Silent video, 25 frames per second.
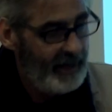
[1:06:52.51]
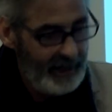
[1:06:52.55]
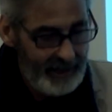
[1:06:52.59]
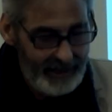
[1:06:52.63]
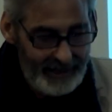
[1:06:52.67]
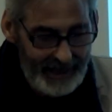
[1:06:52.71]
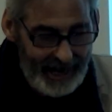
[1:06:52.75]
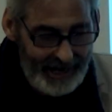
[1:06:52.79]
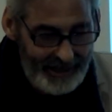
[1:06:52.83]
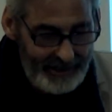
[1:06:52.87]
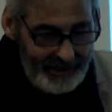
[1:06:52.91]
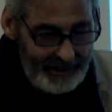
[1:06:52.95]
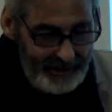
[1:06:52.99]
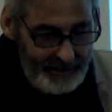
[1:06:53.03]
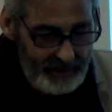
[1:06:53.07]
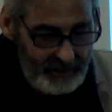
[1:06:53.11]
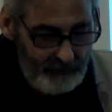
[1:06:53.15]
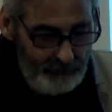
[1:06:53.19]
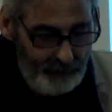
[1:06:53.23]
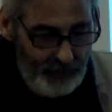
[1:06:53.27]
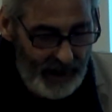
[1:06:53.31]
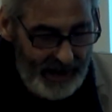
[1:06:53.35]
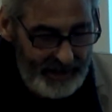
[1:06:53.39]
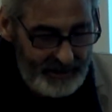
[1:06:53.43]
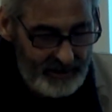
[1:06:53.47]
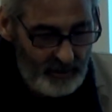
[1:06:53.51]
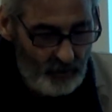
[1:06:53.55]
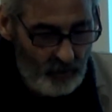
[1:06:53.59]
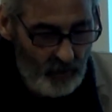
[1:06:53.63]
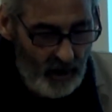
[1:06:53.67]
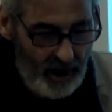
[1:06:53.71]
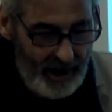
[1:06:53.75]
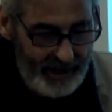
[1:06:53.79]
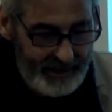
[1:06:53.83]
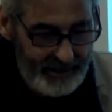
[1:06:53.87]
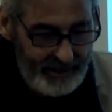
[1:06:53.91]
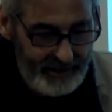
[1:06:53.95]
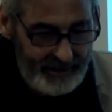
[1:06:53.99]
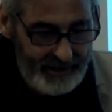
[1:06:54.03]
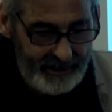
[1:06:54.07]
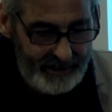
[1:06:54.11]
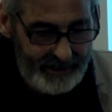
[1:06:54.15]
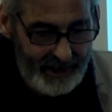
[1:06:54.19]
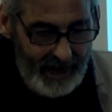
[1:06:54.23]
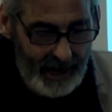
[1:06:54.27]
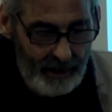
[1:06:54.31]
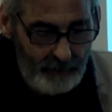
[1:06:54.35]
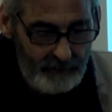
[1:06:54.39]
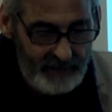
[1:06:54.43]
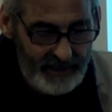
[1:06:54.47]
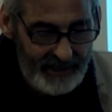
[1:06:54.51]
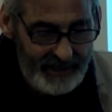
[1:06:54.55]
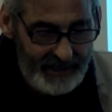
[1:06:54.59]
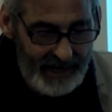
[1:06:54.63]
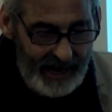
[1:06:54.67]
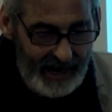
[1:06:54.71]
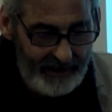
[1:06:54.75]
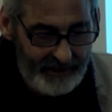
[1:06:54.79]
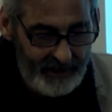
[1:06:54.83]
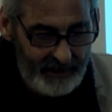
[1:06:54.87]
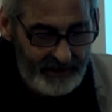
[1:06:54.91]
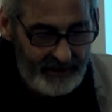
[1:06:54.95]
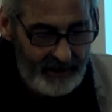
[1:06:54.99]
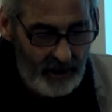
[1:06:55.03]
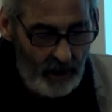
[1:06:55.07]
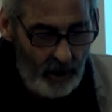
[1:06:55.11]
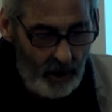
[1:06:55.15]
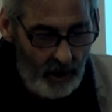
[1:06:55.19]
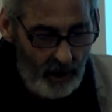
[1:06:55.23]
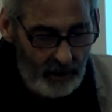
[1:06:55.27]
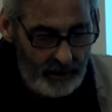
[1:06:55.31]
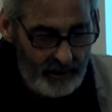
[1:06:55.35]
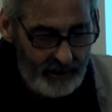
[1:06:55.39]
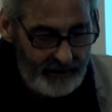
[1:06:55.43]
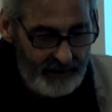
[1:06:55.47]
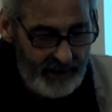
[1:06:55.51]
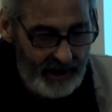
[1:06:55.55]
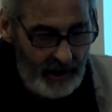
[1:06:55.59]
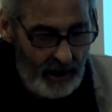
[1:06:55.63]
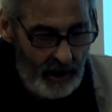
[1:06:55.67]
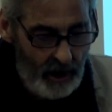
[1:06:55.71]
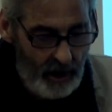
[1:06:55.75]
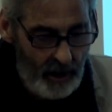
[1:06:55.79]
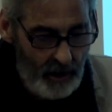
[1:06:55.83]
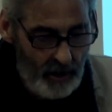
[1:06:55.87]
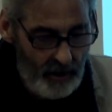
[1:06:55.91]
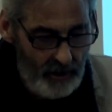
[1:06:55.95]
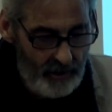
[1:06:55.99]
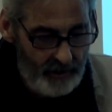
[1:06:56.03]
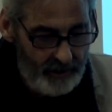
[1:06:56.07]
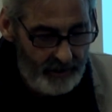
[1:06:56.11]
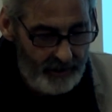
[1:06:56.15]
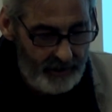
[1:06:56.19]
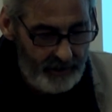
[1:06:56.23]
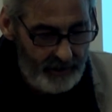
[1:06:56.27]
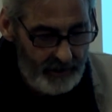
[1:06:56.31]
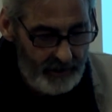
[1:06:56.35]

London's best writers had come together to honour their own.